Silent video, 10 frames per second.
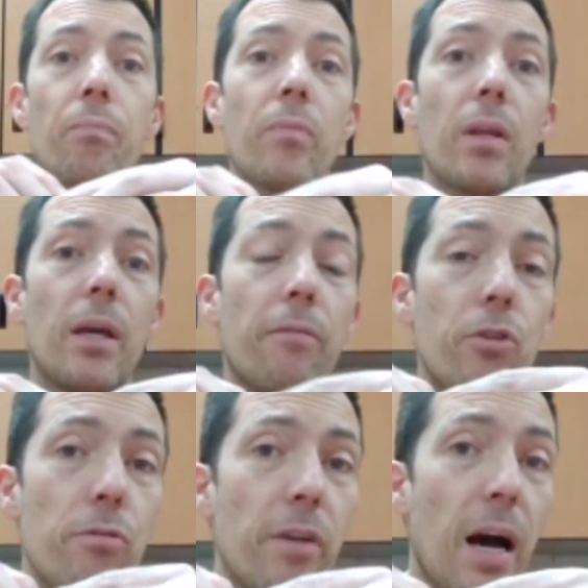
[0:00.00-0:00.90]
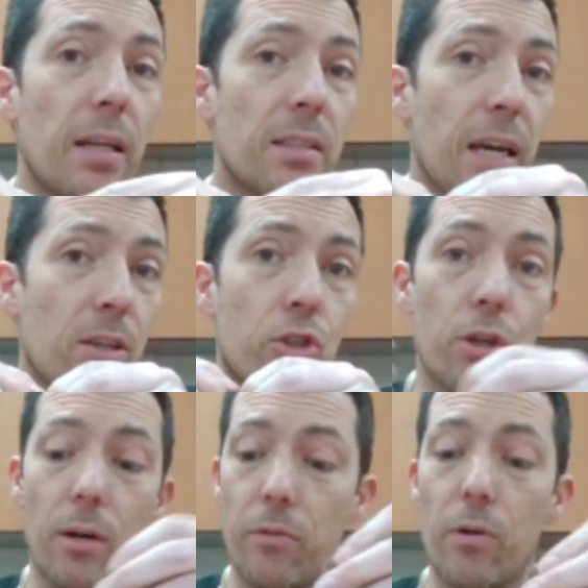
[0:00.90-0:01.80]
If you've got
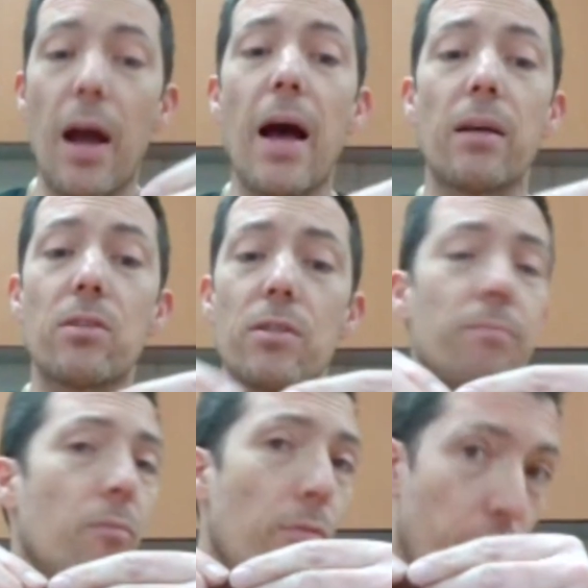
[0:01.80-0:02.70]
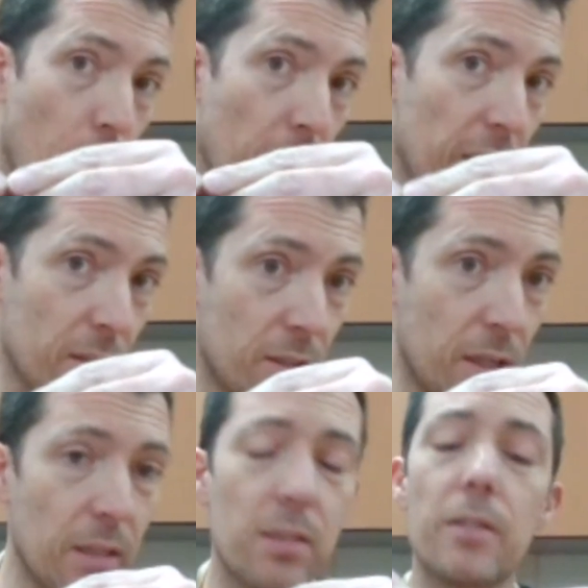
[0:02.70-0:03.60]
texture of grass, for
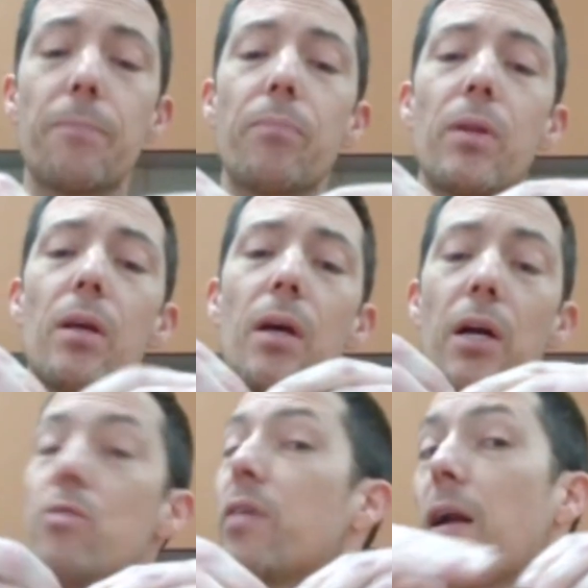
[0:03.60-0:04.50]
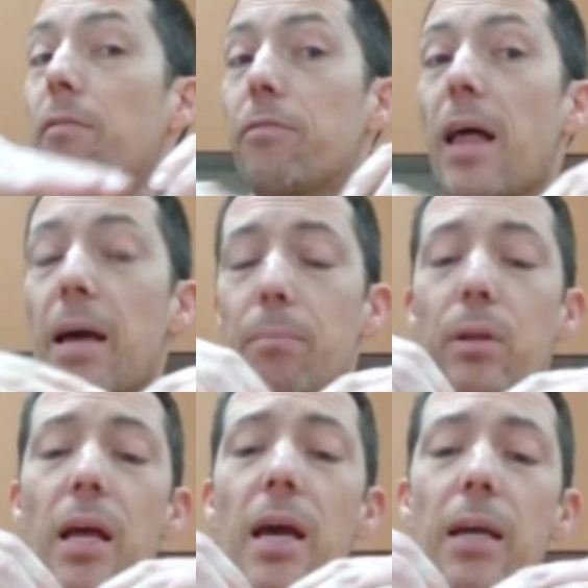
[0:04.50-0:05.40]
instance, and you've got a flat
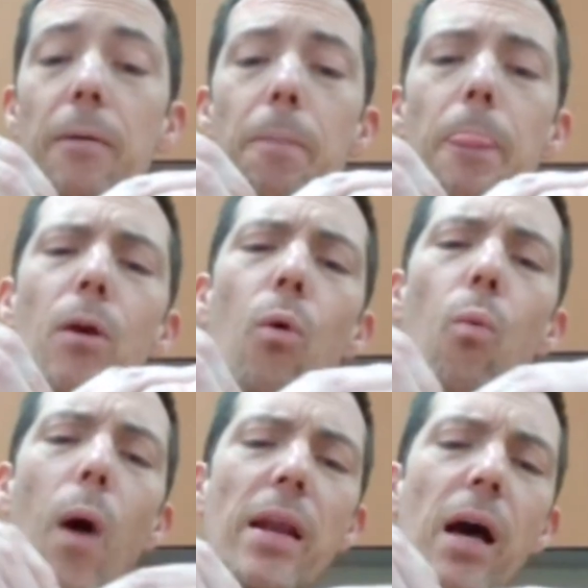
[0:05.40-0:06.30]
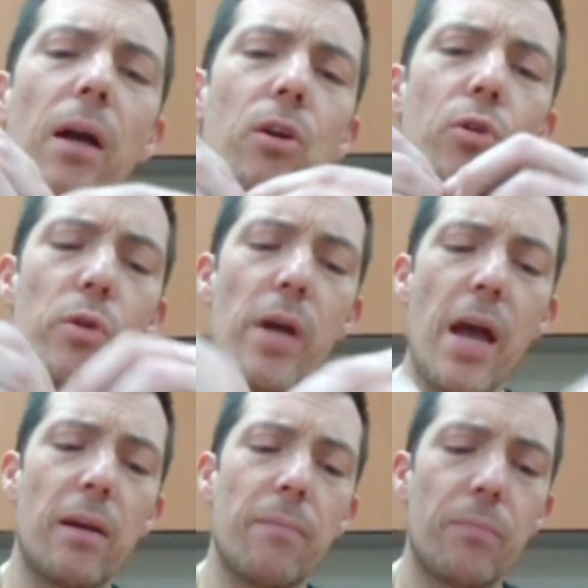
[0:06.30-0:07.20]
plane, why not
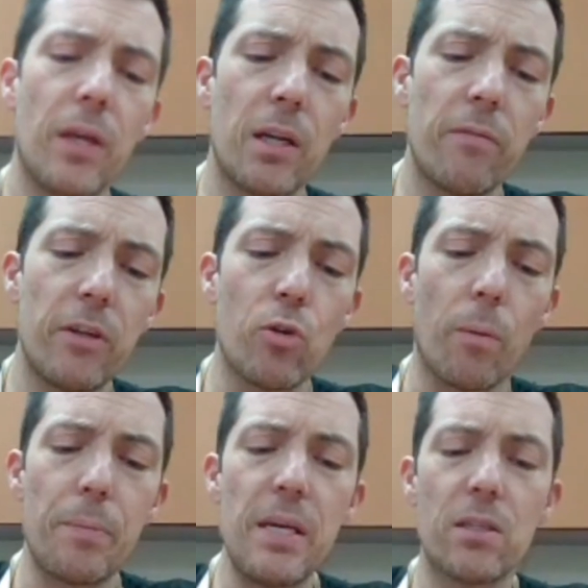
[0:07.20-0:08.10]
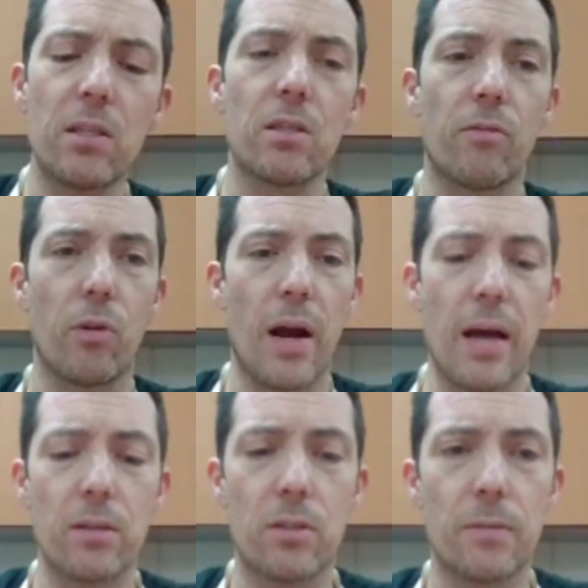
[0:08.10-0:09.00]
create individual pieces of
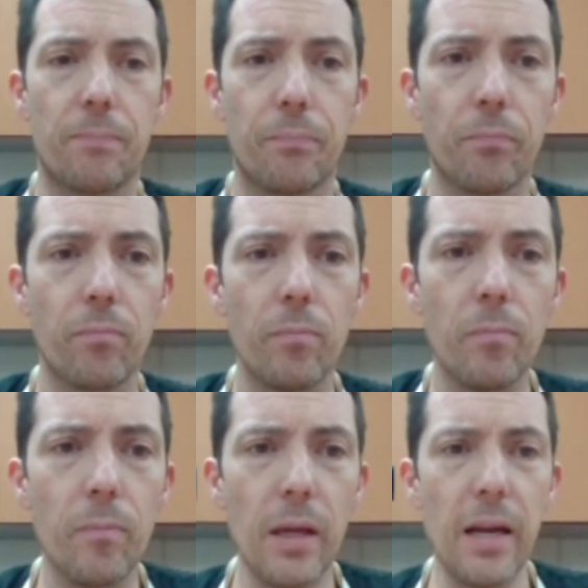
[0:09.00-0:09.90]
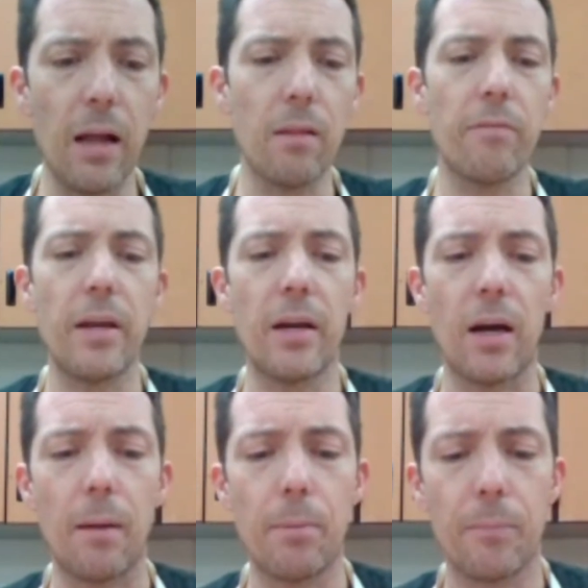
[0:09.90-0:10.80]
grass and elevate it
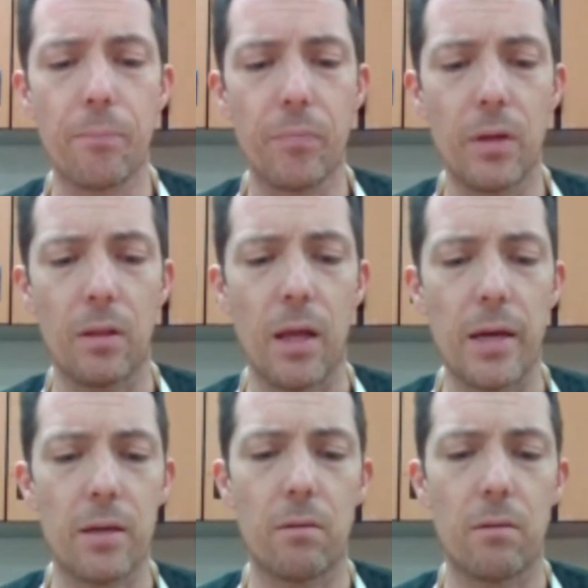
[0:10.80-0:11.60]
up like,